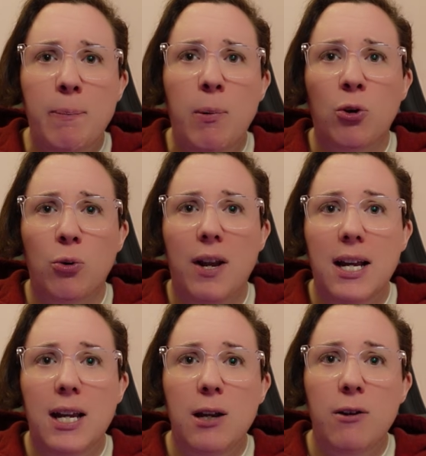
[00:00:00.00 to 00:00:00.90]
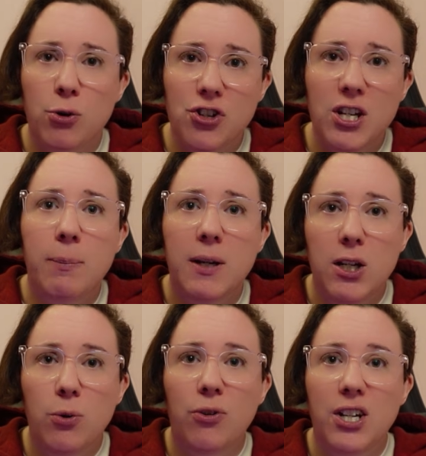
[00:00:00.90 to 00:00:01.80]
bottleneck if your GPU
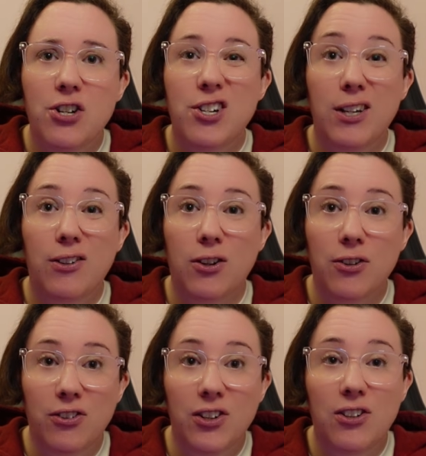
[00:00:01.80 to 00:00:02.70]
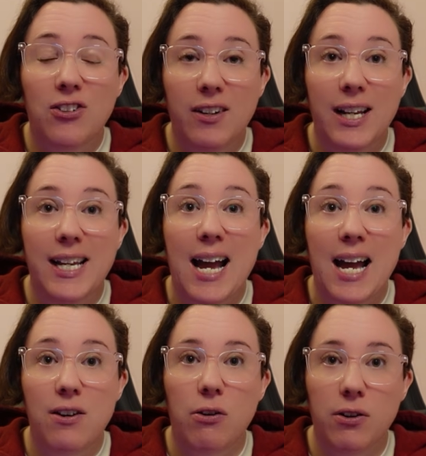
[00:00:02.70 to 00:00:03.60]
usage is consistently
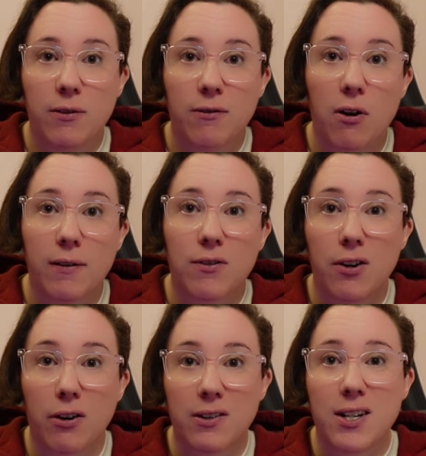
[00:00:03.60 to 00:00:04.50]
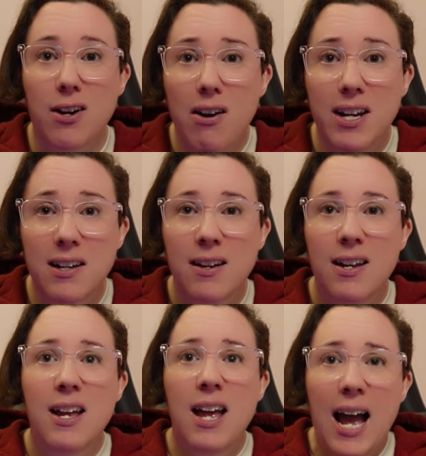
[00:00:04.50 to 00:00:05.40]
at 95 to
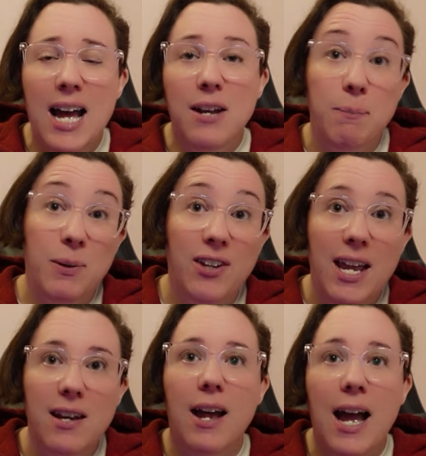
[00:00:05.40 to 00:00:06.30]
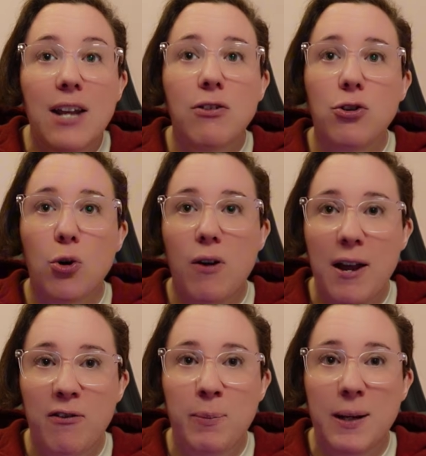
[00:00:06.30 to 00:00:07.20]
99% and your
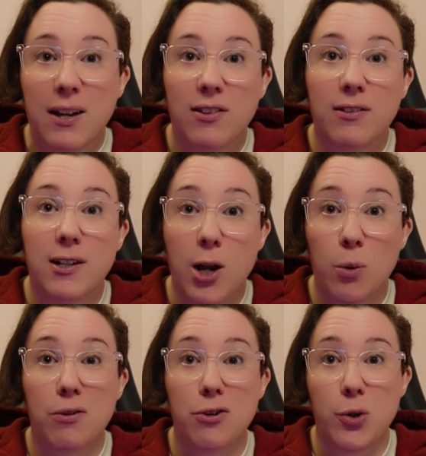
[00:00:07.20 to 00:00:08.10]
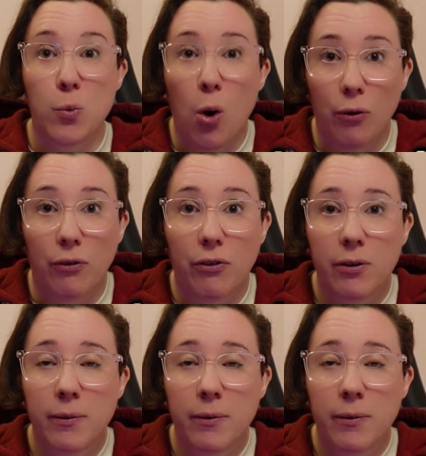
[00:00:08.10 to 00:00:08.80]
FPS is lower than you want.